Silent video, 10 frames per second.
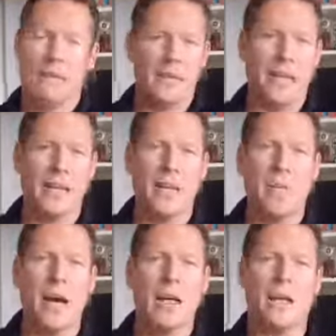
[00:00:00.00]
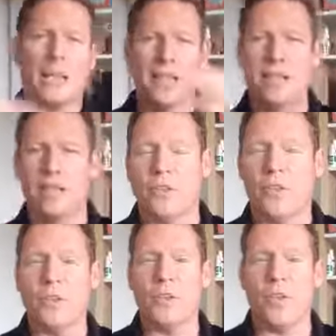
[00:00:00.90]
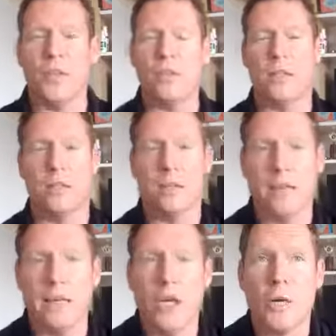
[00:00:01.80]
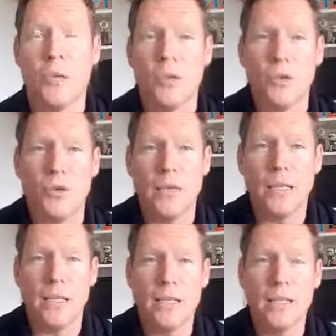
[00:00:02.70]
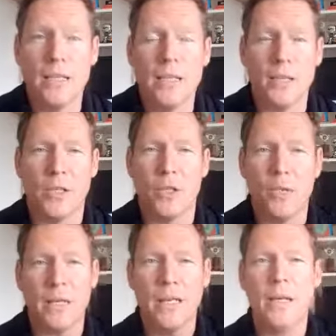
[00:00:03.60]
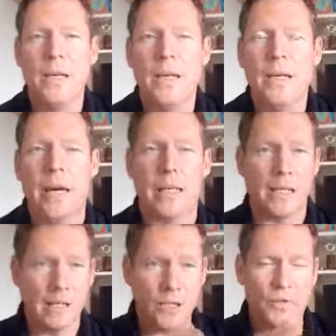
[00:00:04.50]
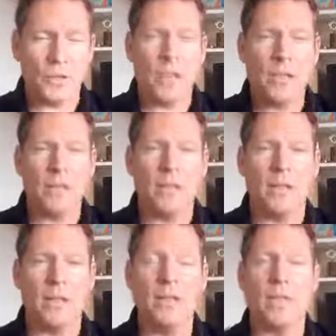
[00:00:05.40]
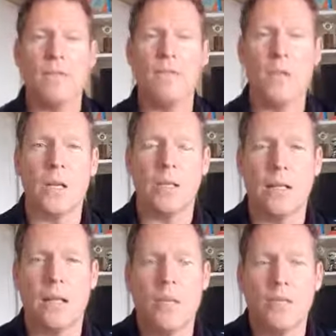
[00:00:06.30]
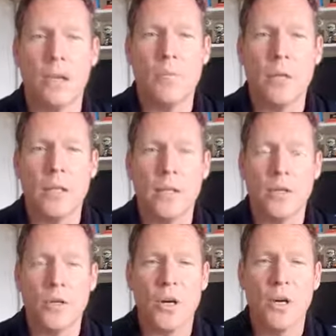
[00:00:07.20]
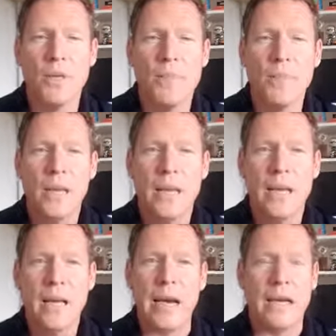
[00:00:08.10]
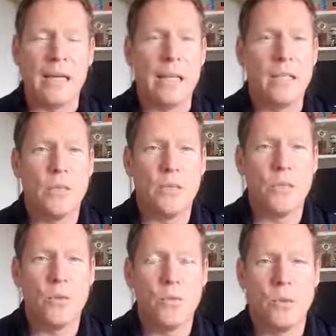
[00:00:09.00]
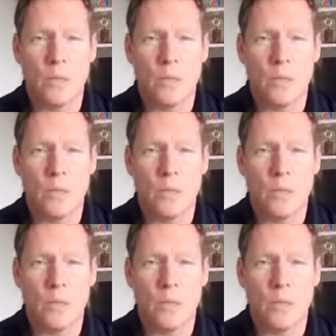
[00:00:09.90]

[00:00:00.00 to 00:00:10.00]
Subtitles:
forgetting about it, just transferring, just say no more than 3 things into my doing, and then just focusing on that. So I feel like a hell of a lot more in control. And this